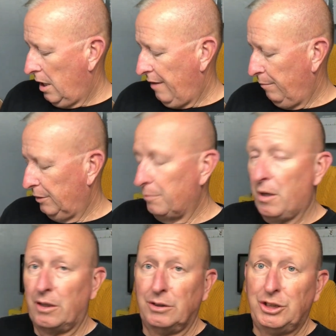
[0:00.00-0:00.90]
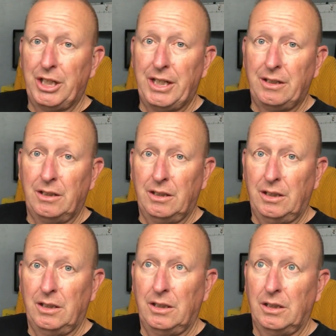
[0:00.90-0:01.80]
haven't built a modern jet,
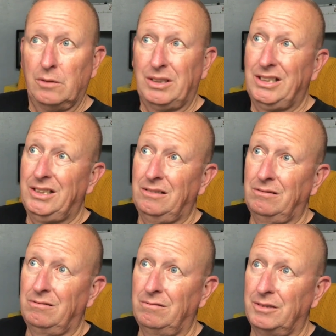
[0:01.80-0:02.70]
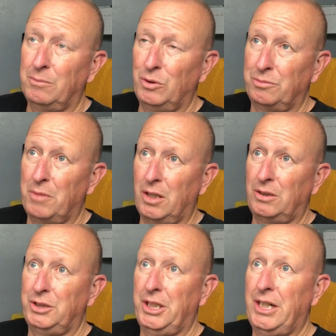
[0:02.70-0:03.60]
and well, the most
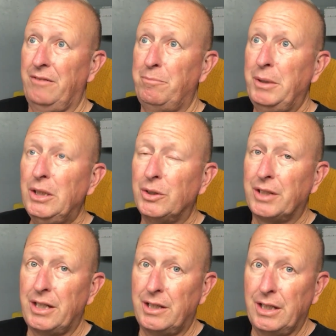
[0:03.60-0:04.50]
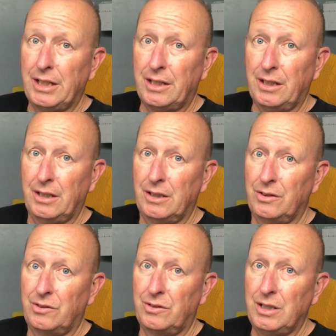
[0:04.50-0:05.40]
modern jet I've built, I think,
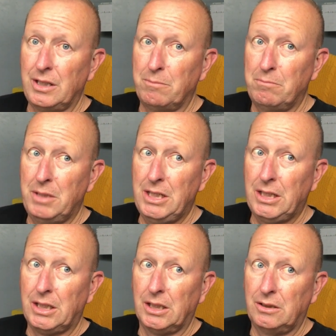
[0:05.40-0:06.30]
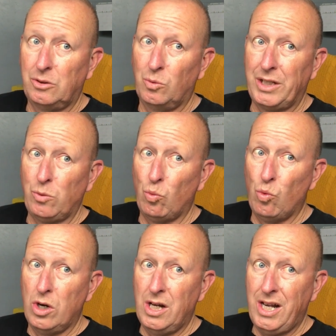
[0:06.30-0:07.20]
is the MiG
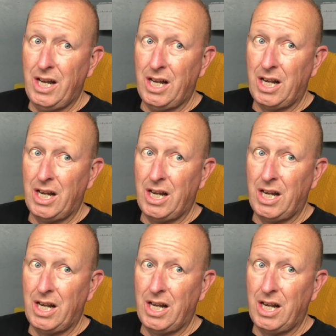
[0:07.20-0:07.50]
21